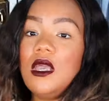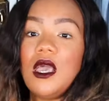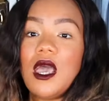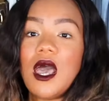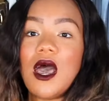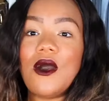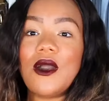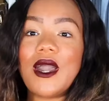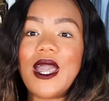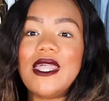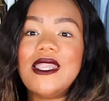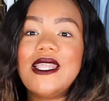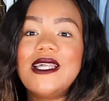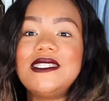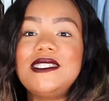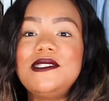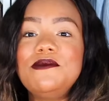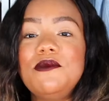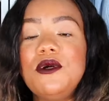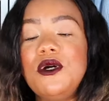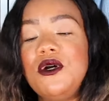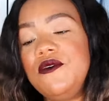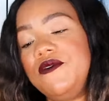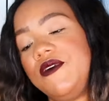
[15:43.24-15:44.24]
Okay, let's
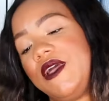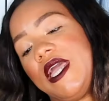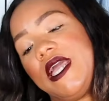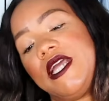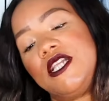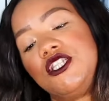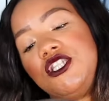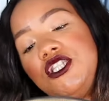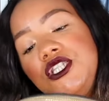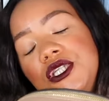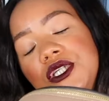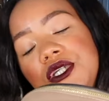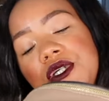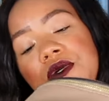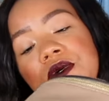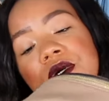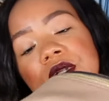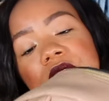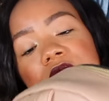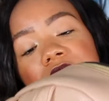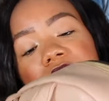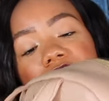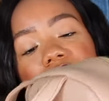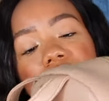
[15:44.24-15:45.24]
move into
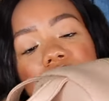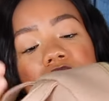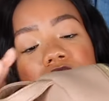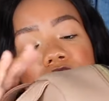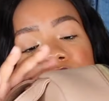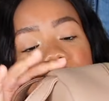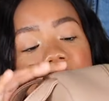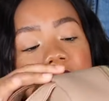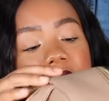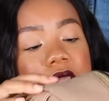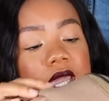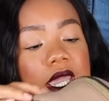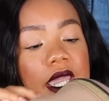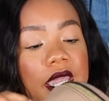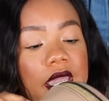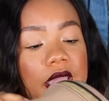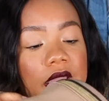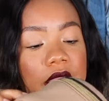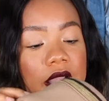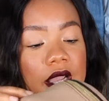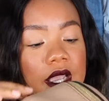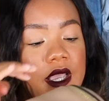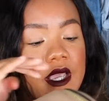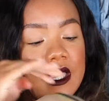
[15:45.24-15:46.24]
these two right
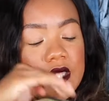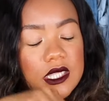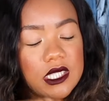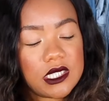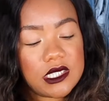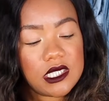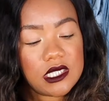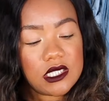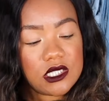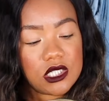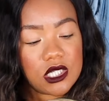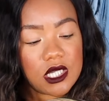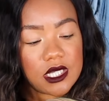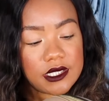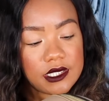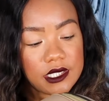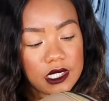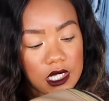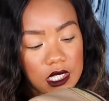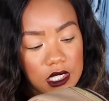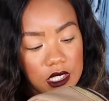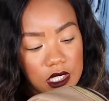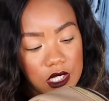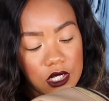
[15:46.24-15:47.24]
here. This is just
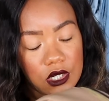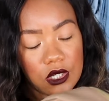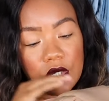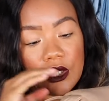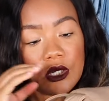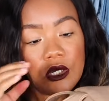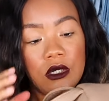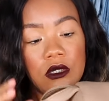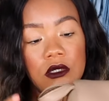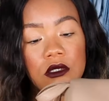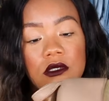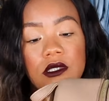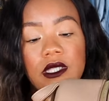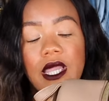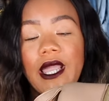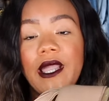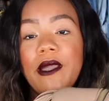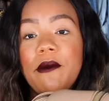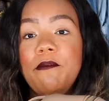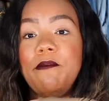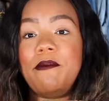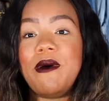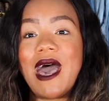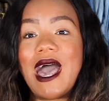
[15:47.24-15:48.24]
a little
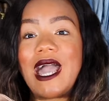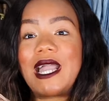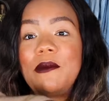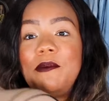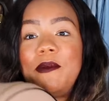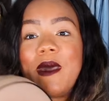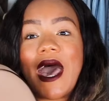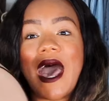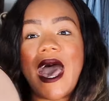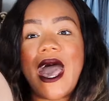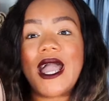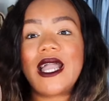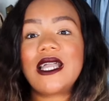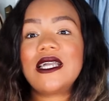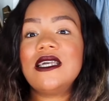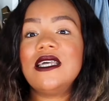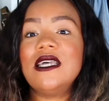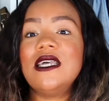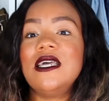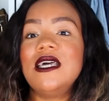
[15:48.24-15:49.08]
like backpack.